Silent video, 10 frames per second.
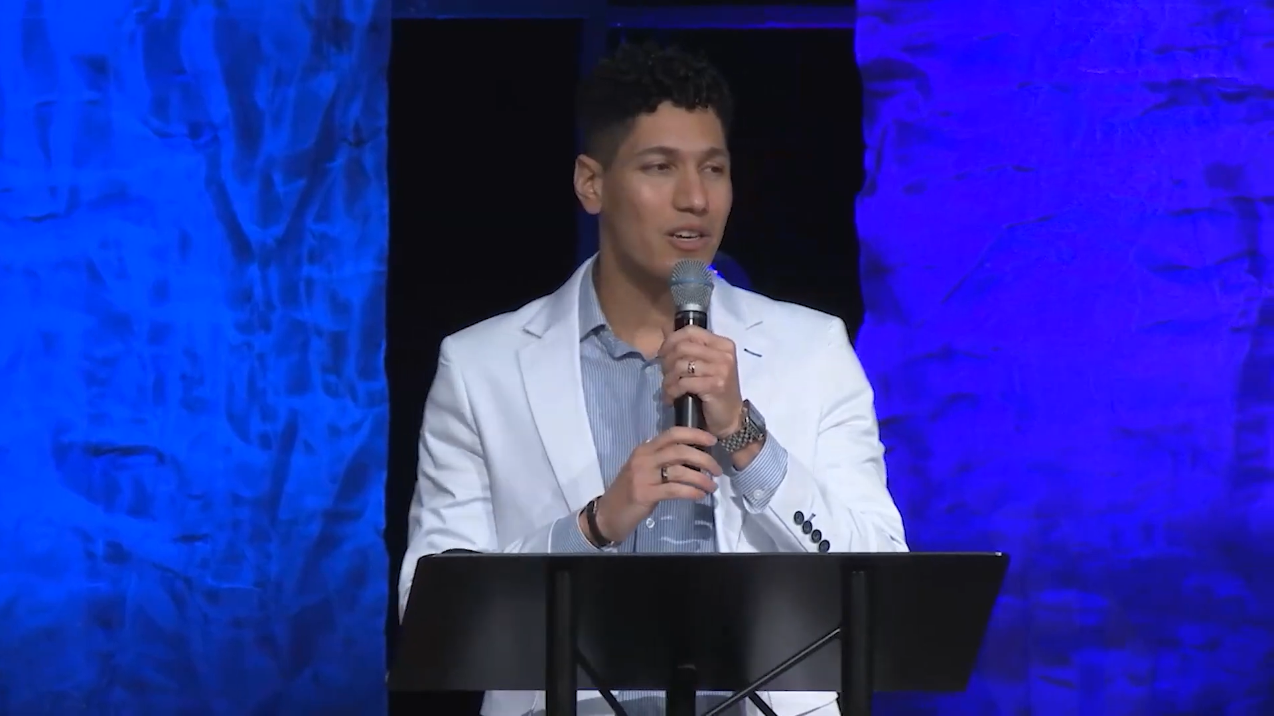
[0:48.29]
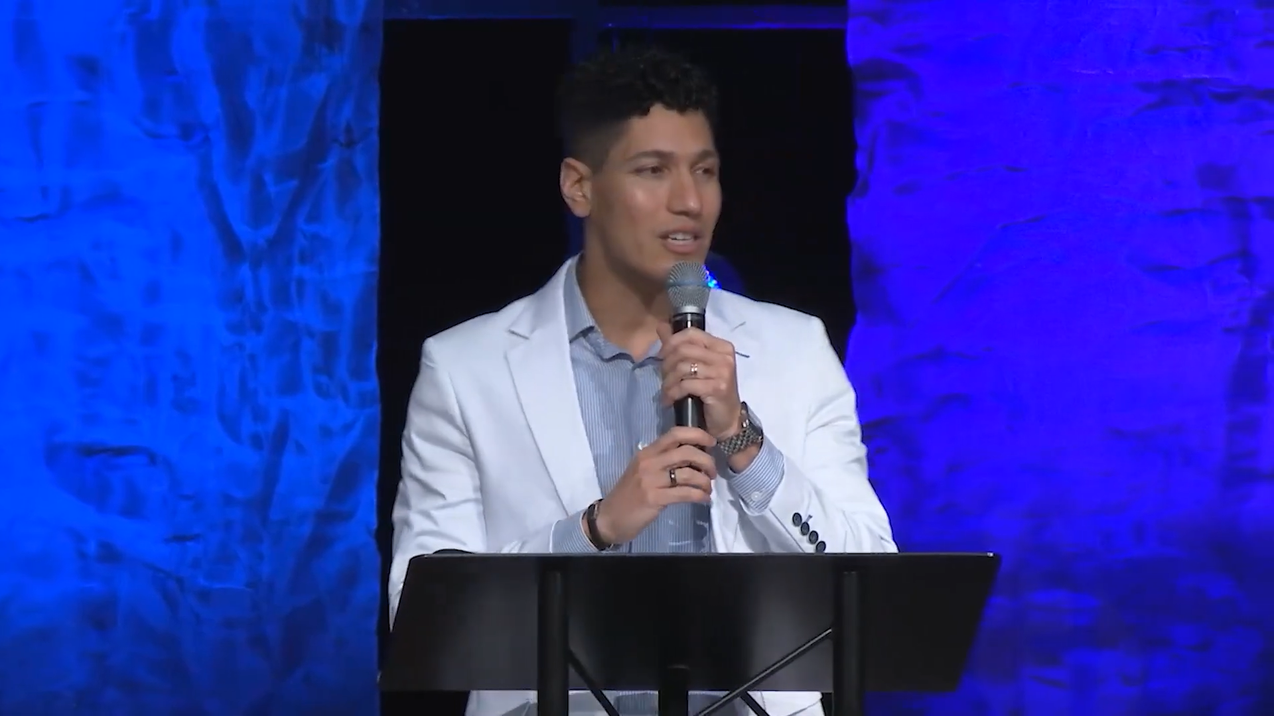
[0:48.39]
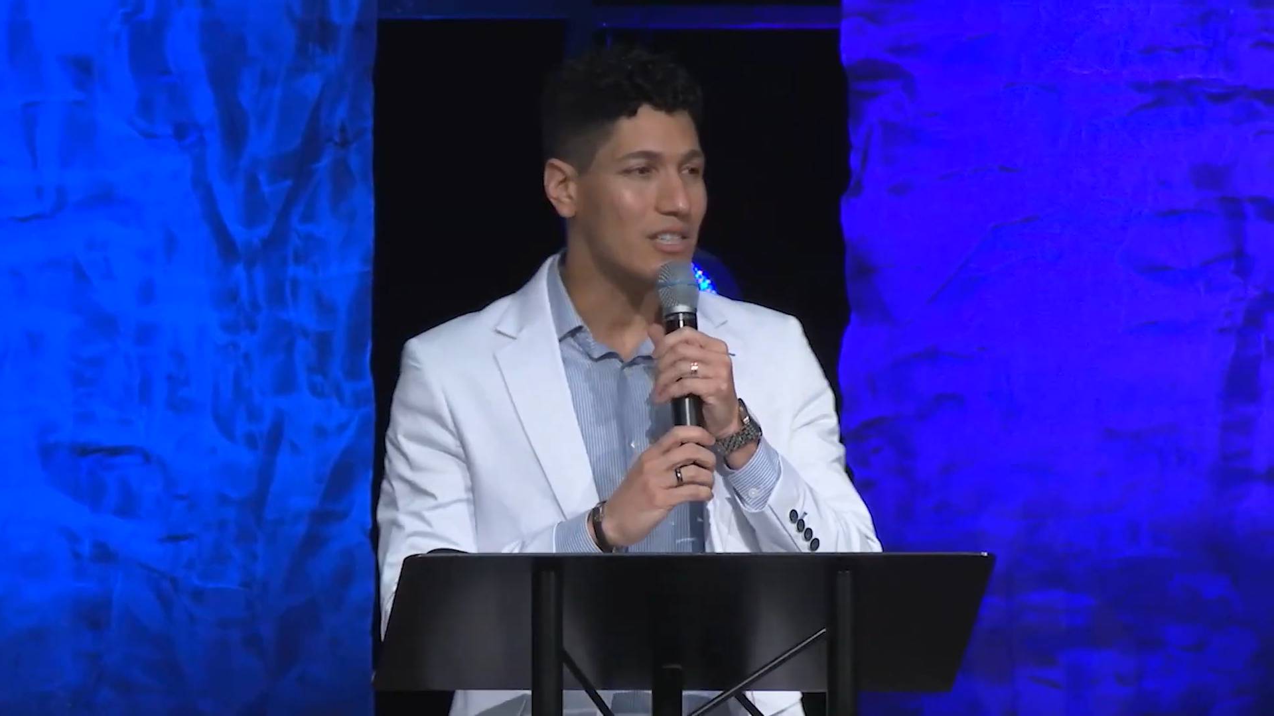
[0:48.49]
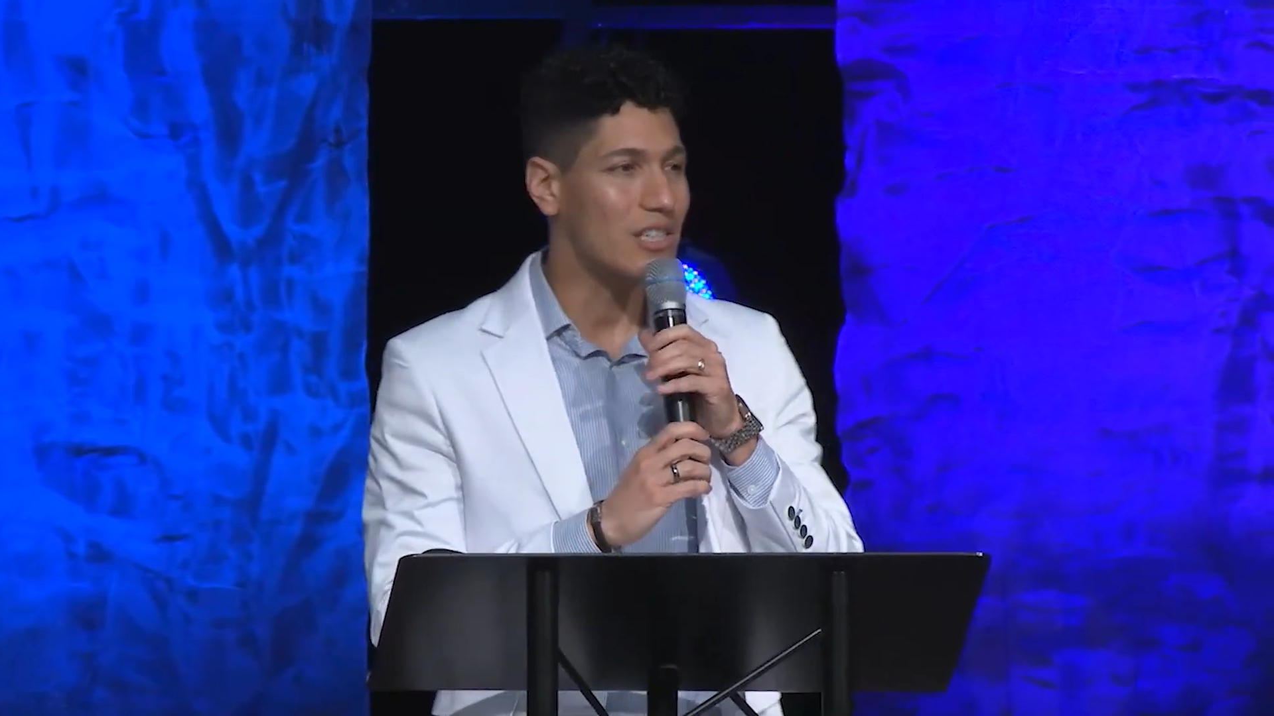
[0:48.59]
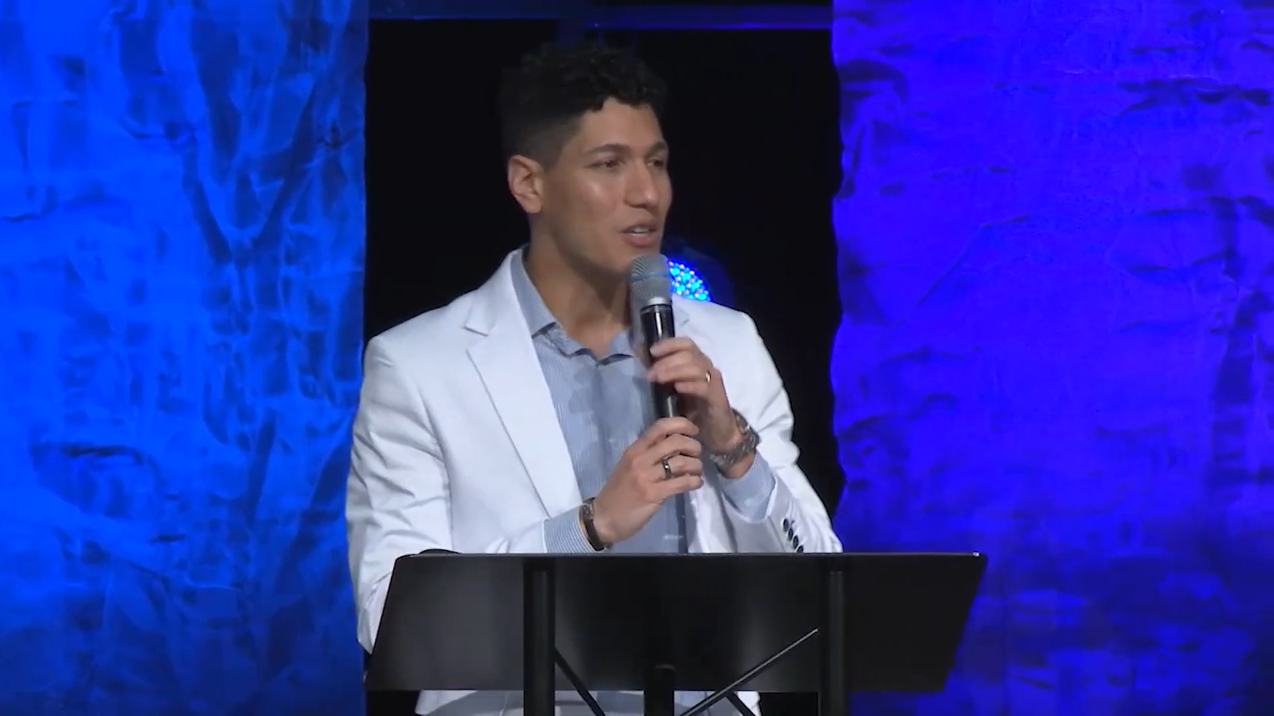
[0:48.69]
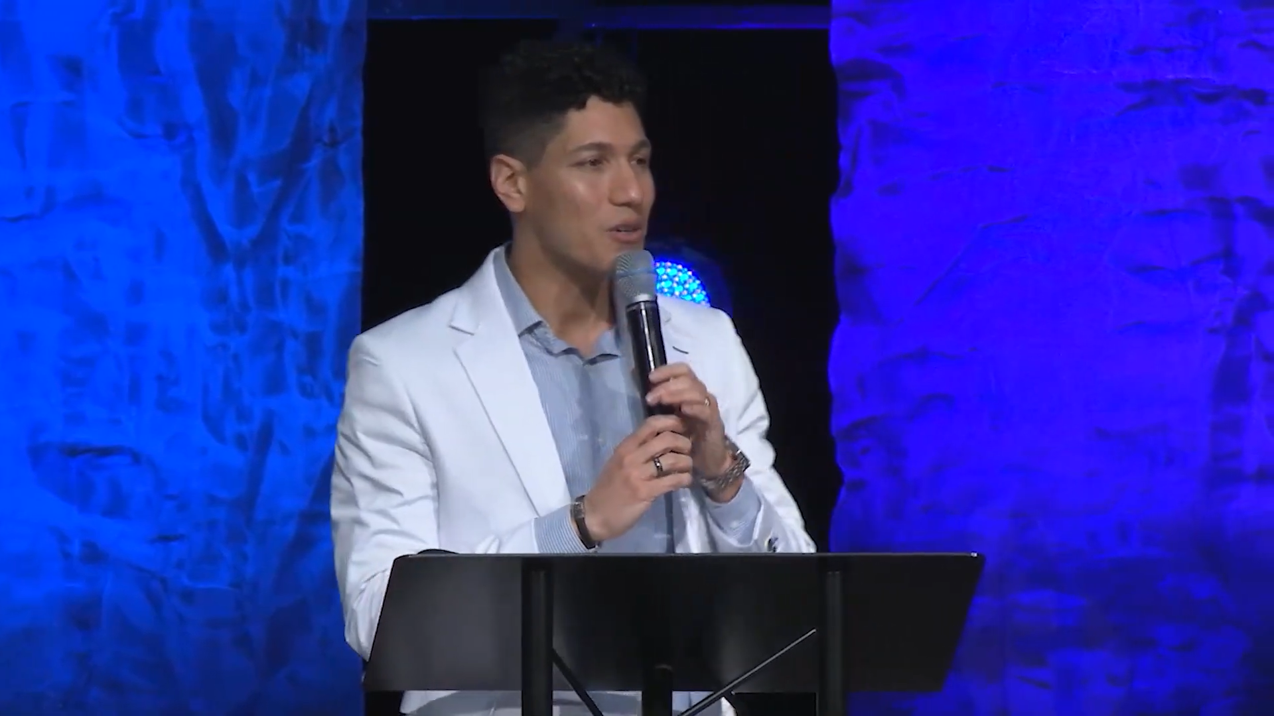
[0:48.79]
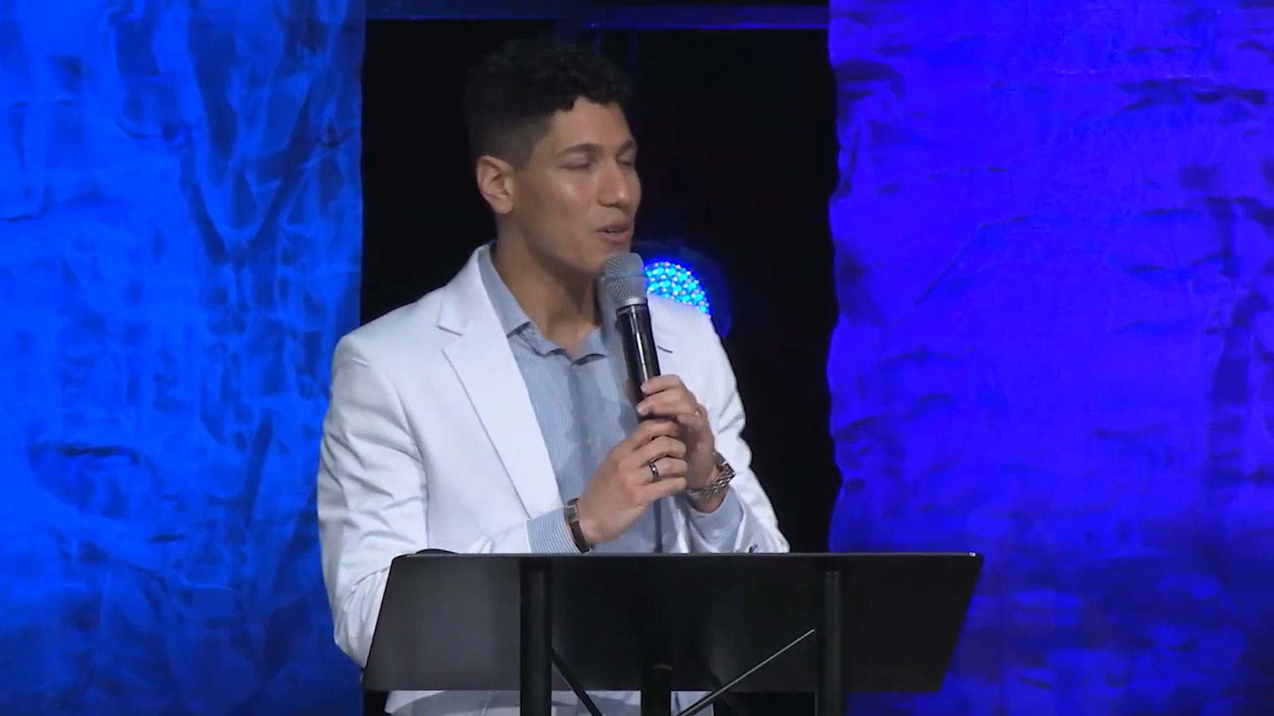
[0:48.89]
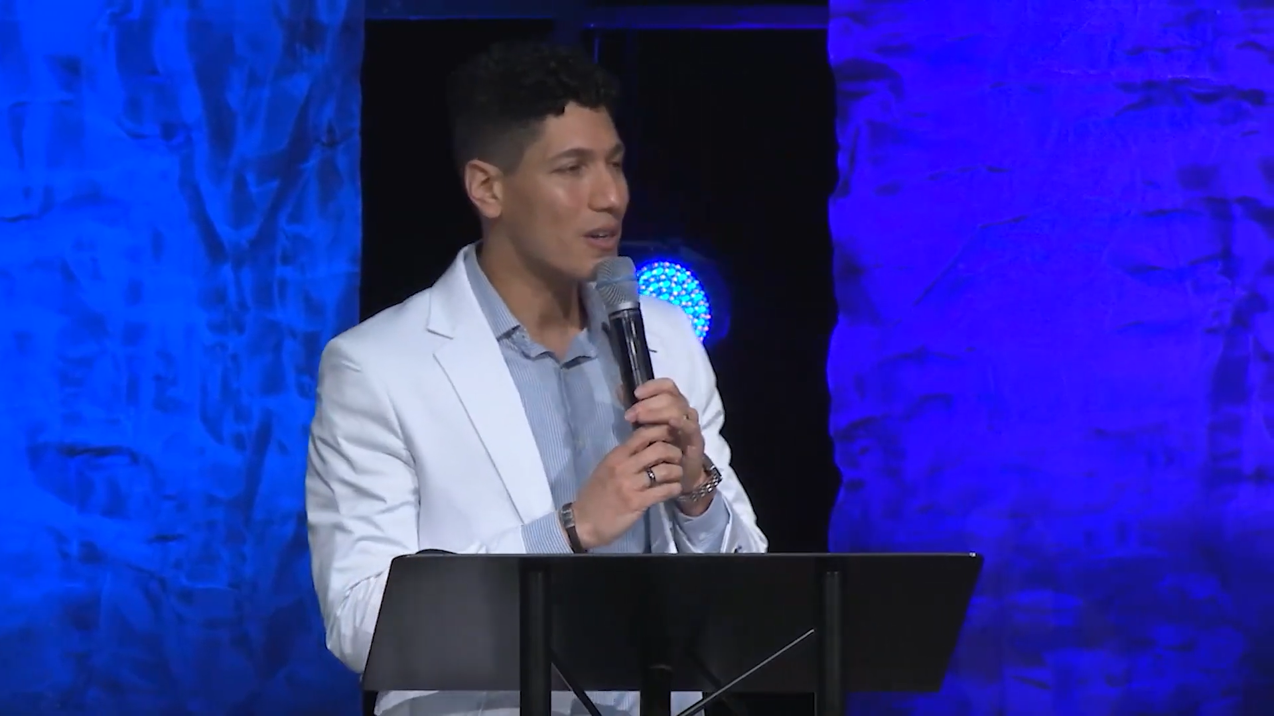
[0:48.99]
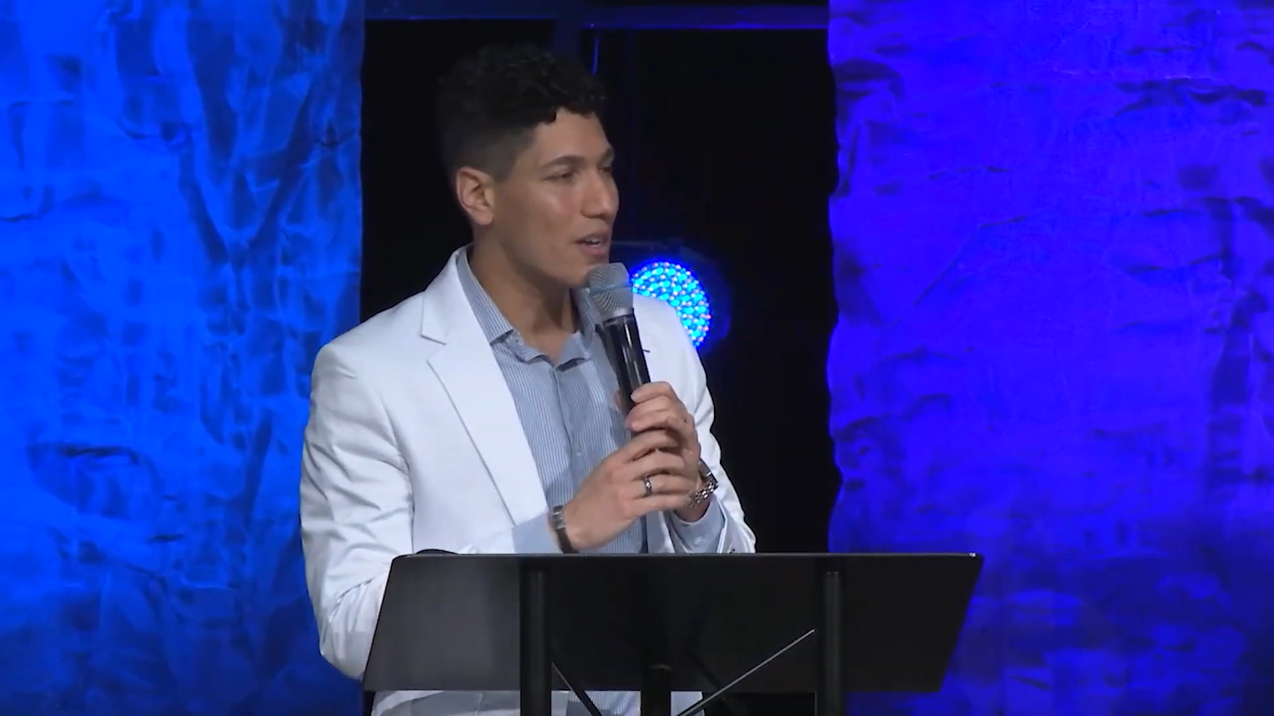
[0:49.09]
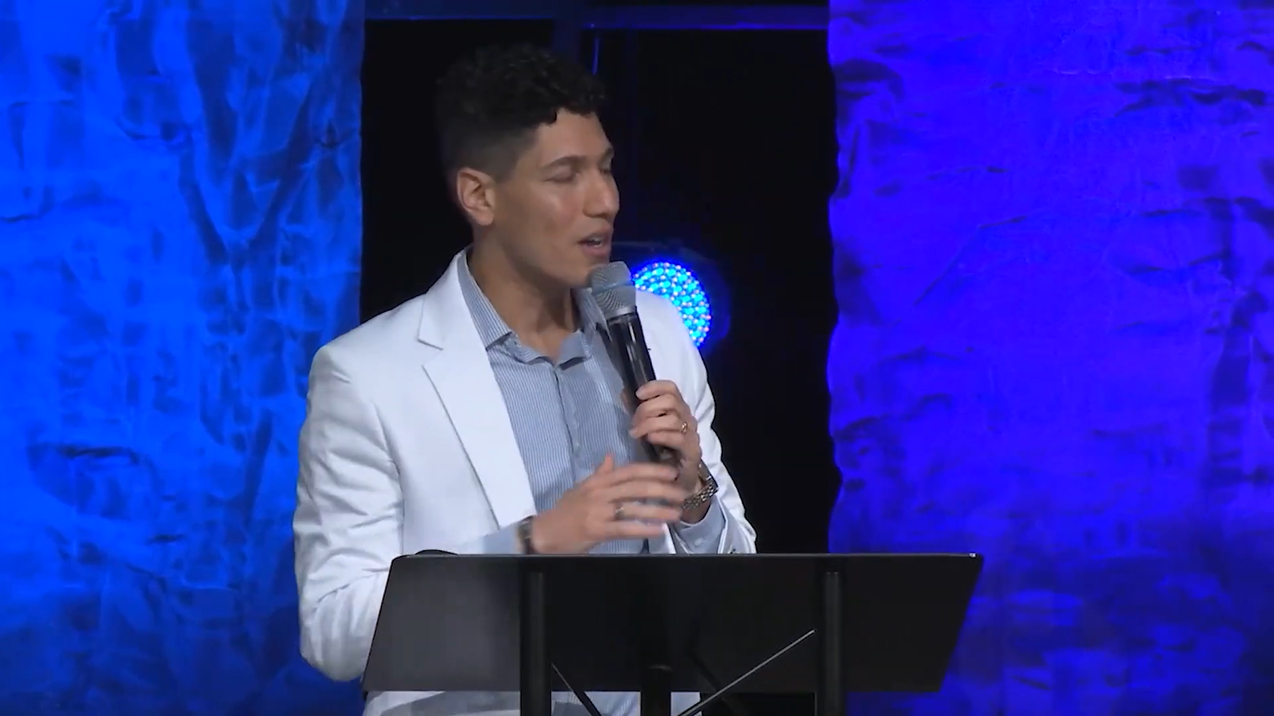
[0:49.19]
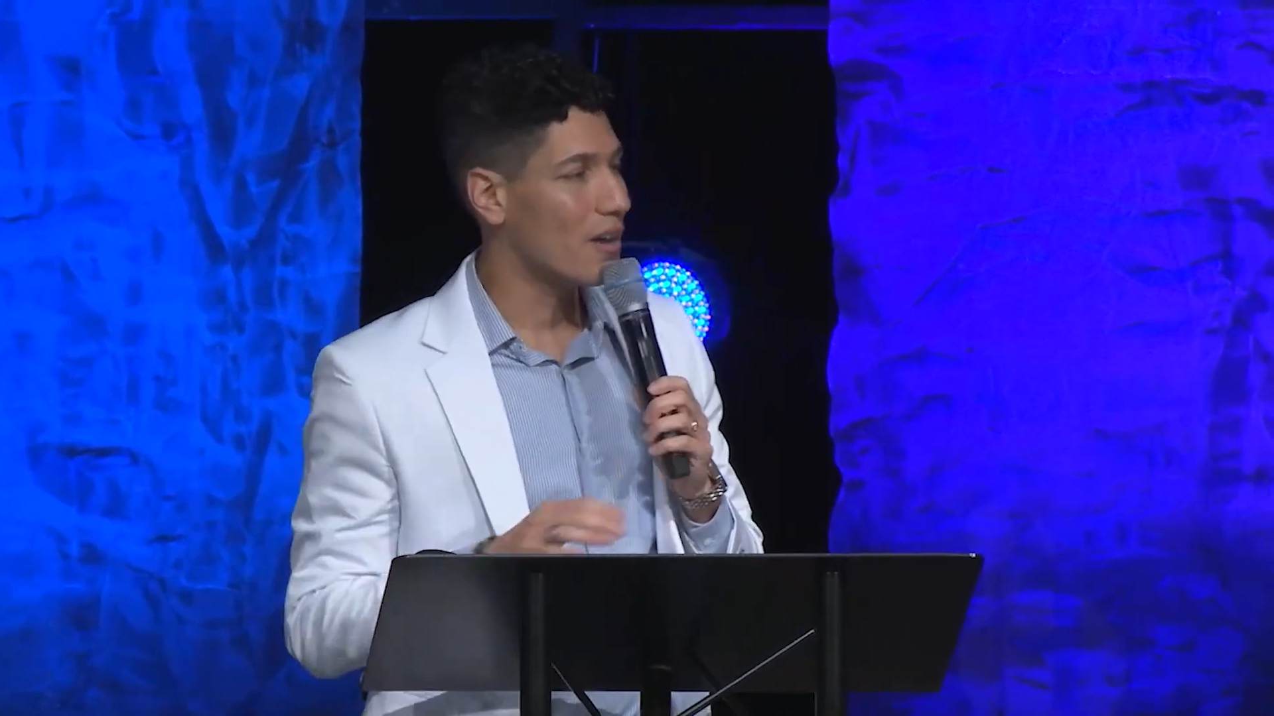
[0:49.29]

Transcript: consider